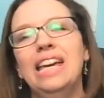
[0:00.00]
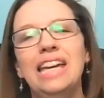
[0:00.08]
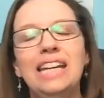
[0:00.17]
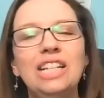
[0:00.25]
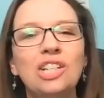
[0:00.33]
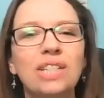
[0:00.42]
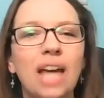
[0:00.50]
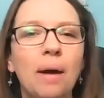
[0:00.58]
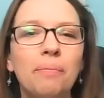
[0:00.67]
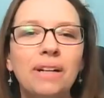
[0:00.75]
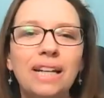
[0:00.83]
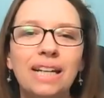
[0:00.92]
And
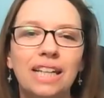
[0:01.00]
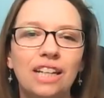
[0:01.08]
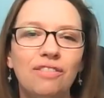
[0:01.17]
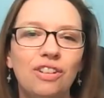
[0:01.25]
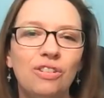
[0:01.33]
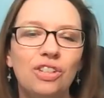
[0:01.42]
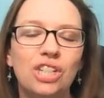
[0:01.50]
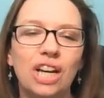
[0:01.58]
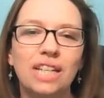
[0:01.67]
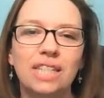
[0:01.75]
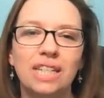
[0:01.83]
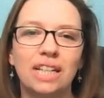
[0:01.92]
I'm going to give you
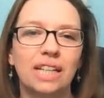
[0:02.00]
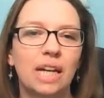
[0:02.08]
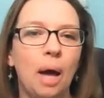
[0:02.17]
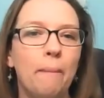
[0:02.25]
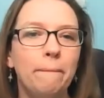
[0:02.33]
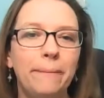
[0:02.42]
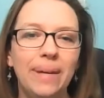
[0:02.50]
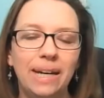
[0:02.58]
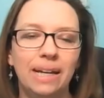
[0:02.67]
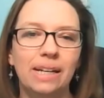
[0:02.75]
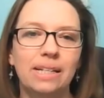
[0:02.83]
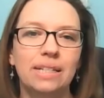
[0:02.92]
just like a
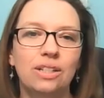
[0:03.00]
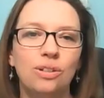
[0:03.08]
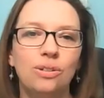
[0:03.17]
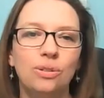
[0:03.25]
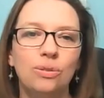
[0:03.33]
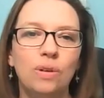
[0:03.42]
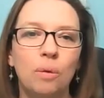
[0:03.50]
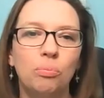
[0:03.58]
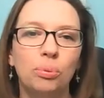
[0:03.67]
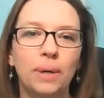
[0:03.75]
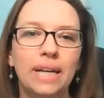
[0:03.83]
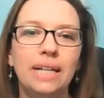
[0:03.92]
minute to
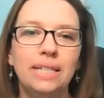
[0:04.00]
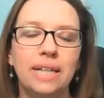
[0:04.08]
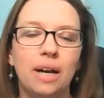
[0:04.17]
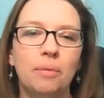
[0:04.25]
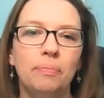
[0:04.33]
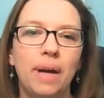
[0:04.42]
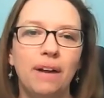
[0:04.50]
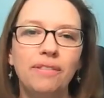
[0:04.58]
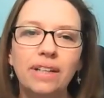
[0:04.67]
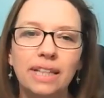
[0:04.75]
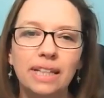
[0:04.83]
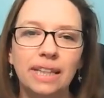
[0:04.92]
brain dump
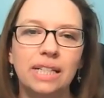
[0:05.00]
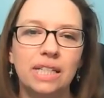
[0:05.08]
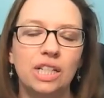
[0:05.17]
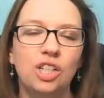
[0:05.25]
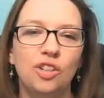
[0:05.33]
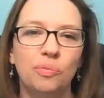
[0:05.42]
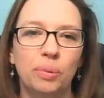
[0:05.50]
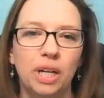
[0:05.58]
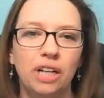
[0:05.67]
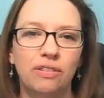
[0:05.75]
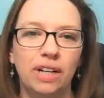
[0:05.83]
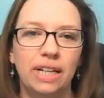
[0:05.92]
everything that's in your
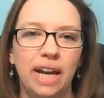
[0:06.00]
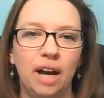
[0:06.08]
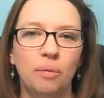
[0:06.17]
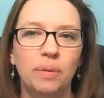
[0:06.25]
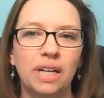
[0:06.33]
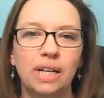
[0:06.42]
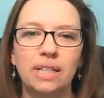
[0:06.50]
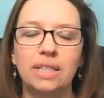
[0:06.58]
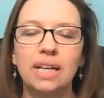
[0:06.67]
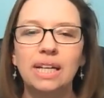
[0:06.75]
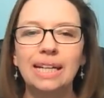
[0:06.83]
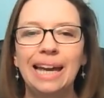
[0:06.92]
brain right now, because
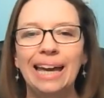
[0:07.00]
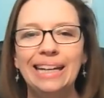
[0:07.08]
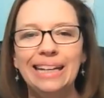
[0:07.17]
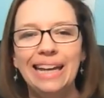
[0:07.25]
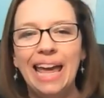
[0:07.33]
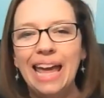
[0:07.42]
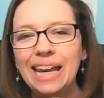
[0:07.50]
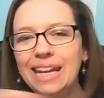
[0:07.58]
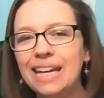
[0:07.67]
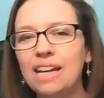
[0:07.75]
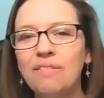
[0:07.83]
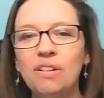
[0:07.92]
in any
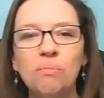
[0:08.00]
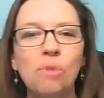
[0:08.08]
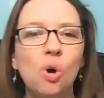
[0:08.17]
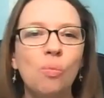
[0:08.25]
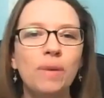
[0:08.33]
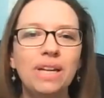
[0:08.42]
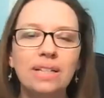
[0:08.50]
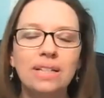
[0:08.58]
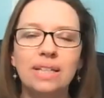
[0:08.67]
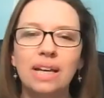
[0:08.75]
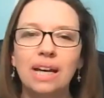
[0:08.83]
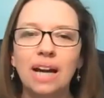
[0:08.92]
given moment,
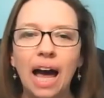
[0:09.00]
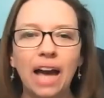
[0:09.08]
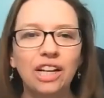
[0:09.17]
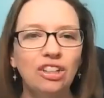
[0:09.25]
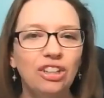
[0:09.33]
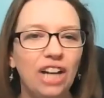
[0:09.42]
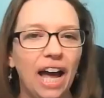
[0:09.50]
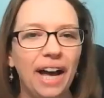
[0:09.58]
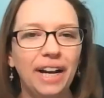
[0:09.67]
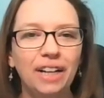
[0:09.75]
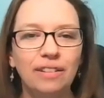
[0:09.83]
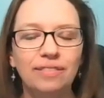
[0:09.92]
I could
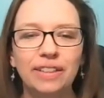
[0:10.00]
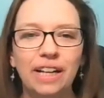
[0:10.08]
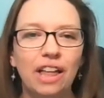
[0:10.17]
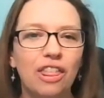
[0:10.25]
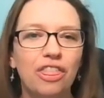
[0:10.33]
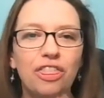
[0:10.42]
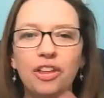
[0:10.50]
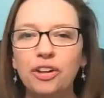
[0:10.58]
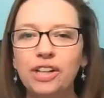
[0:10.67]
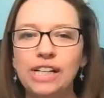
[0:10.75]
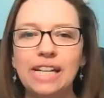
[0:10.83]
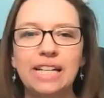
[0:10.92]
have
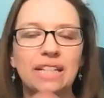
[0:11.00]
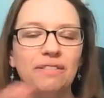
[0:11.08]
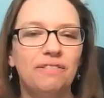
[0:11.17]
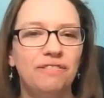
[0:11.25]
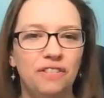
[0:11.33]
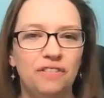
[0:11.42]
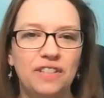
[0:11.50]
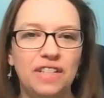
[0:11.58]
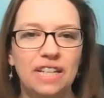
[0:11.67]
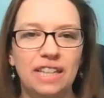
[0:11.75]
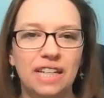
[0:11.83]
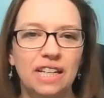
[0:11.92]
30 to
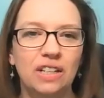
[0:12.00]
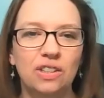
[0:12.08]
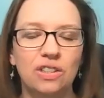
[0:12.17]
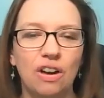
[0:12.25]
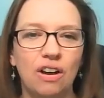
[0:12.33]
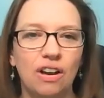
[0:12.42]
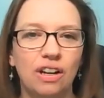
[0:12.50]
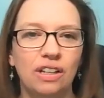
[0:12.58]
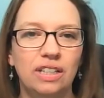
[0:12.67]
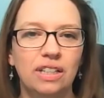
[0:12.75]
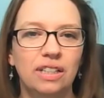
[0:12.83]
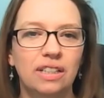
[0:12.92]
50 things on,